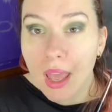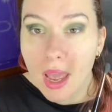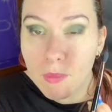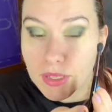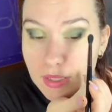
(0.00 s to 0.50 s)

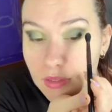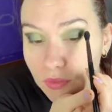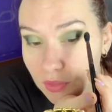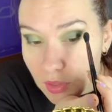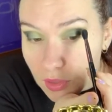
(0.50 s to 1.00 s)
And we're just
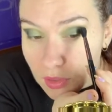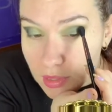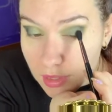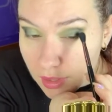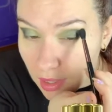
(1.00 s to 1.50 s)

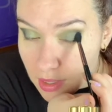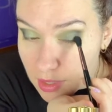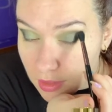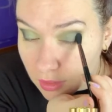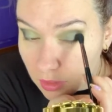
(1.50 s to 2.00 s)
diffusing the
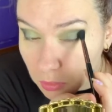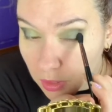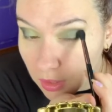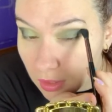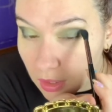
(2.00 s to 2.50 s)
edges a little bit.